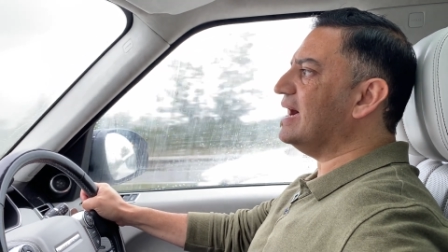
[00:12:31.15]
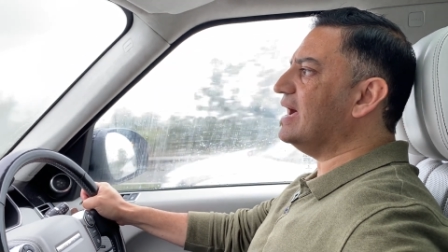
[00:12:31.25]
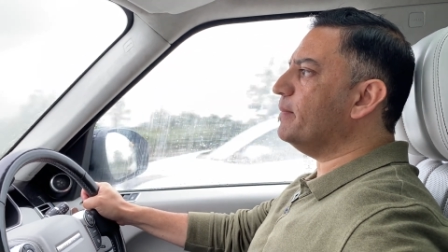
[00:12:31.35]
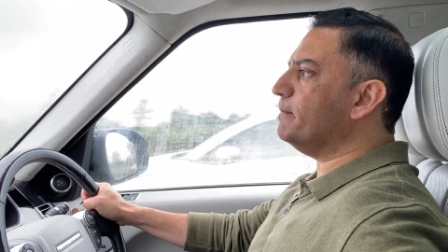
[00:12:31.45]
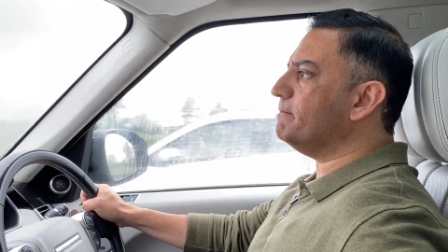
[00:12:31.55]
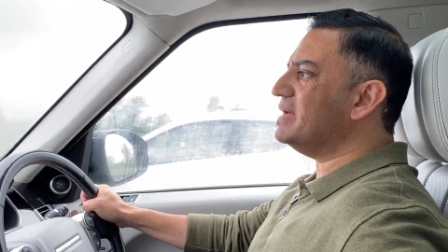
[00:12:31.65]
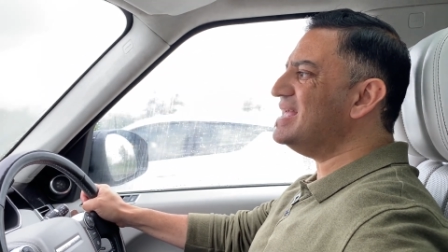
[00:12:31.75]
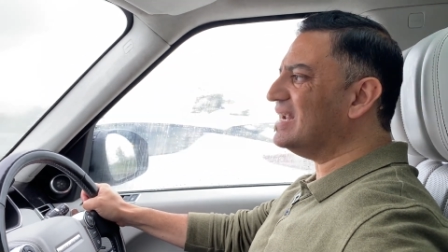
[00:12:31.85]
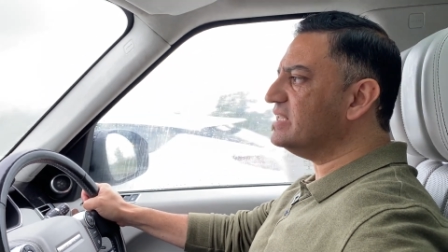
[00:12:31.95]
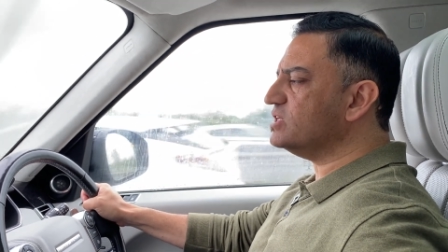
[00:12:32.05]
um, he
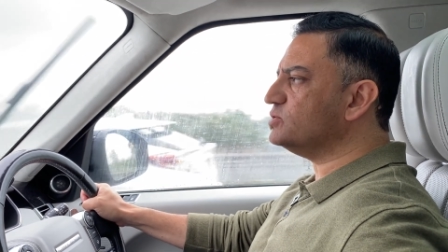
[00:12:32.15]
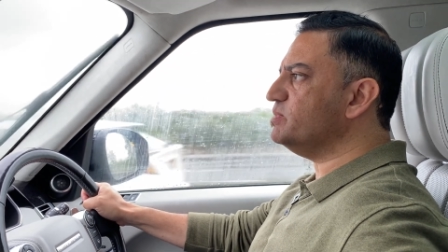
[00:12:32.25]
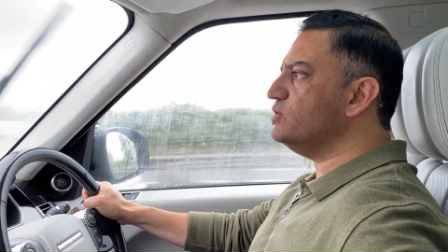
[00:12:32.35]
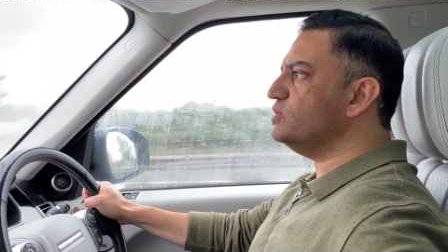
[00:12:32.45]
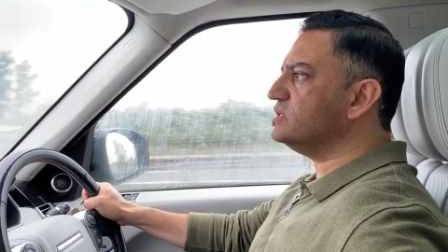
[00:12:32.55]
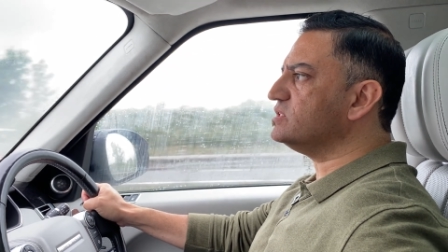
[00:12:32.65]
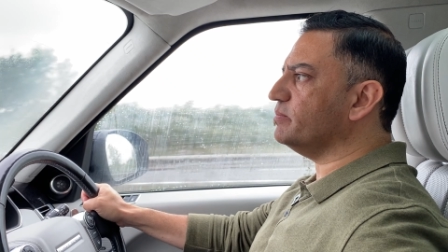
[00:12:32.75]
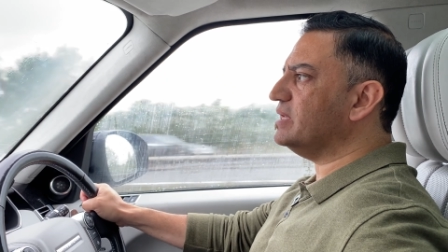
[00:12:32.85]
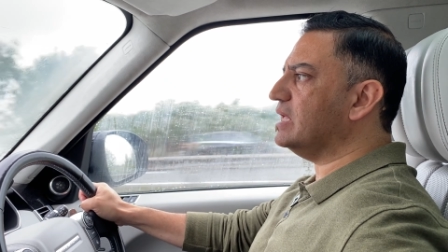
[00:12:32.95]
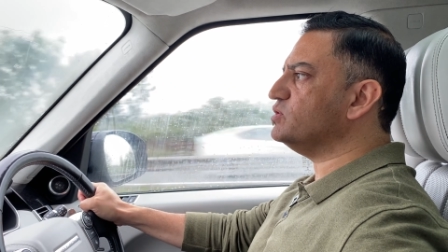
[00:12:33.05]
had the experience of
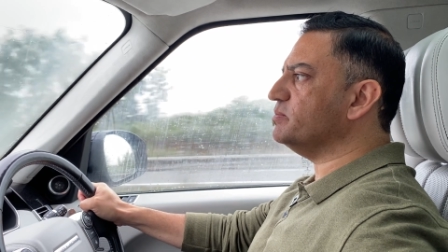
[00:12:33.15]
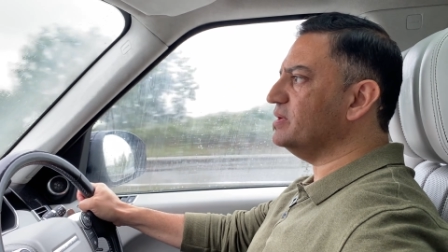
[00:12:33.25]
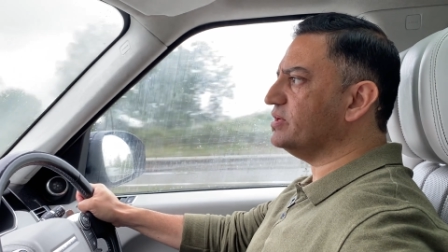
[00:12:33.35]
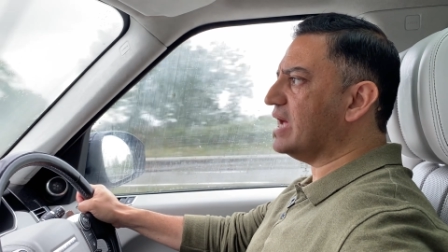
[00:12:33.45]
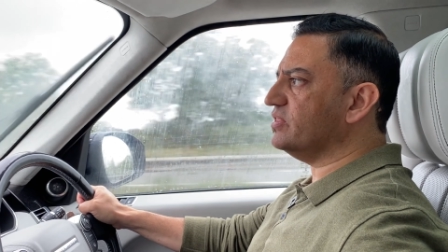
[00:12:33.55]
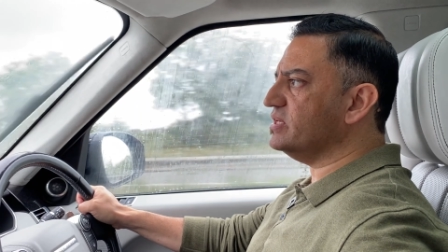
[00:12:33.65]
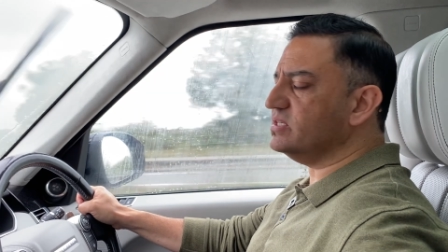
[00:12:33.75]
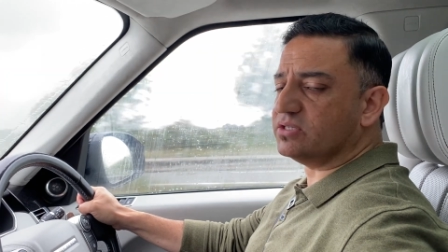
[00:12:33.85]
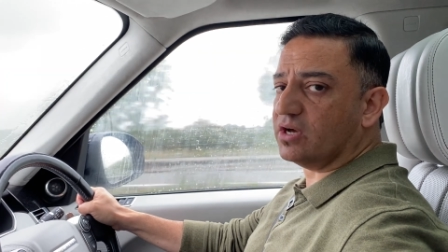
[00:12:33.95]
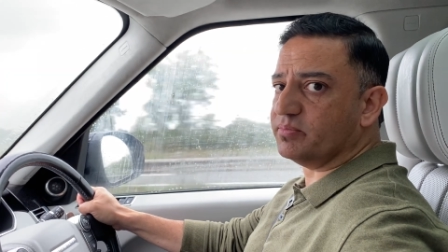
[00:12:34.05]
being able to build out these
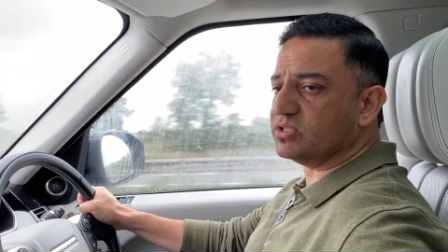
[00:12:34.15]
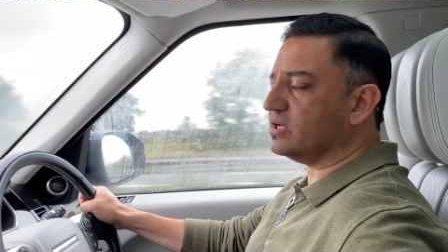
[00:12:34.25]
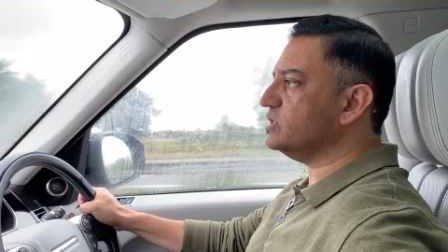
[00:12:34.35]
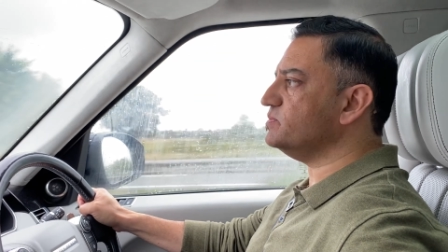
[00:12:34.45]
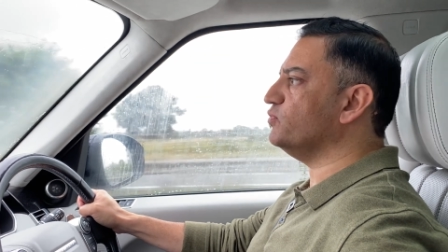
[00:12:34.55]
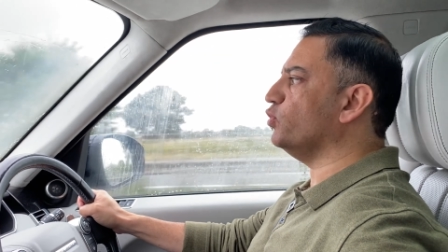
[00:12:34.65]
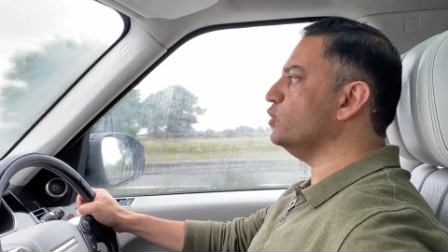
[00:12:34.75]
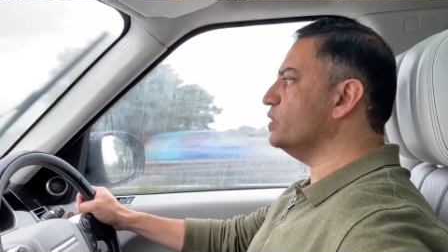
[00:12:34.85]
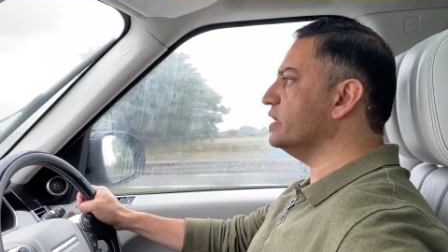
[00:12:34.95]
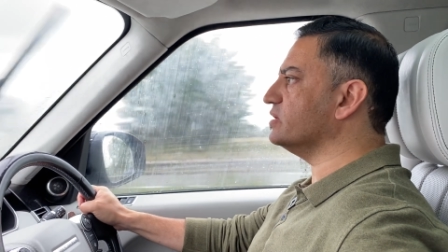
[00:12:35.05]
type of sites before. He'd
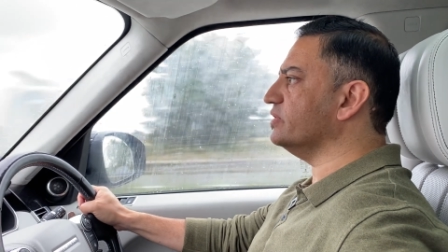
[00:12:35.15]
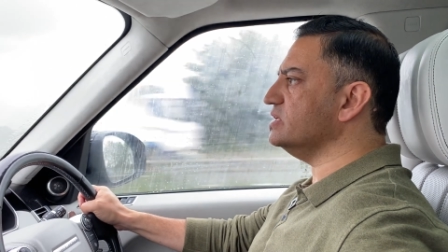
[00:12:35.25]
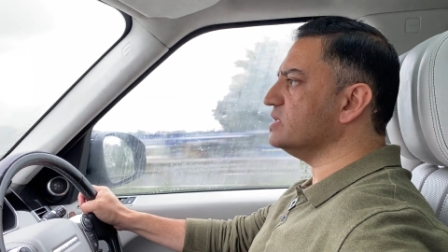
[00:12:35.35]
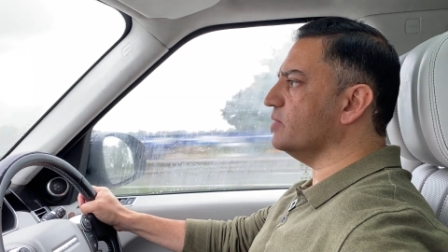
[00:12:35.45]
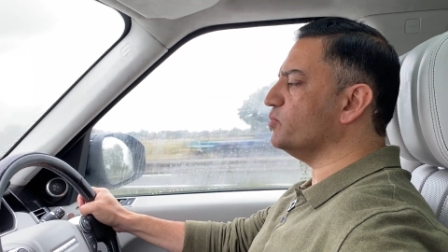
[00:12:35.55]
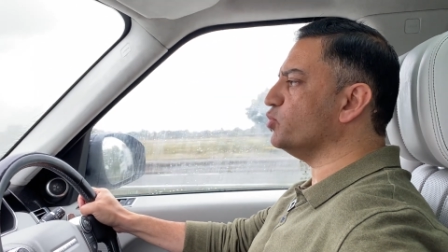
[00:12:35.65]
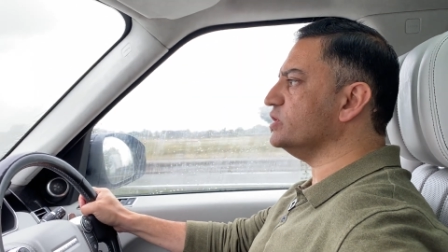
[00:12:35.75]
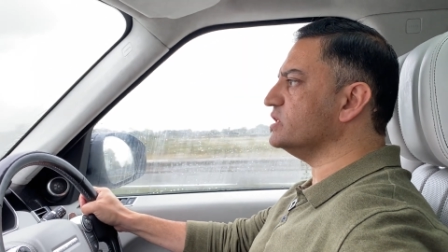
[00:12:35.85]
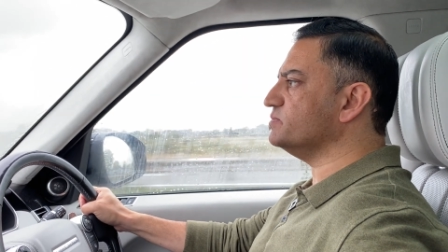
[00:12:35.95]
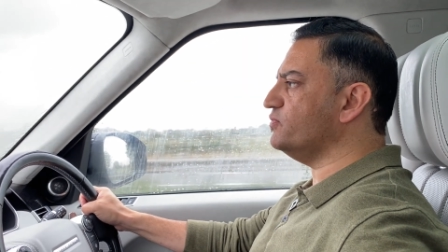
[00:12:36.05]
worked on these type of
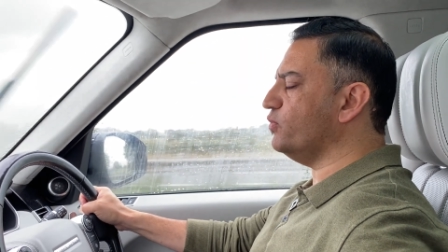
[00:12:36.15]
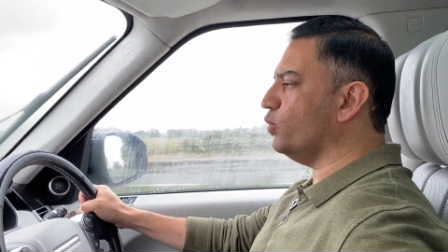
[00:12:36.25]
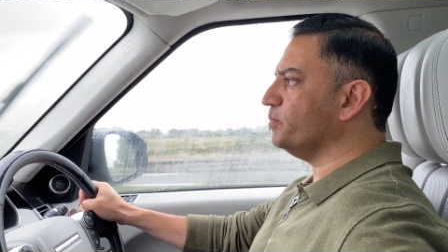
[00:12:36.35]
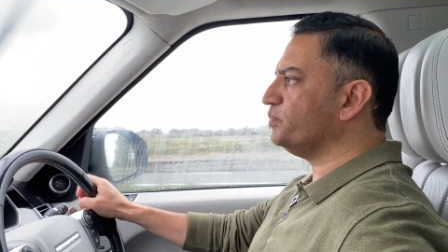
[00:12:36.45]
projects before.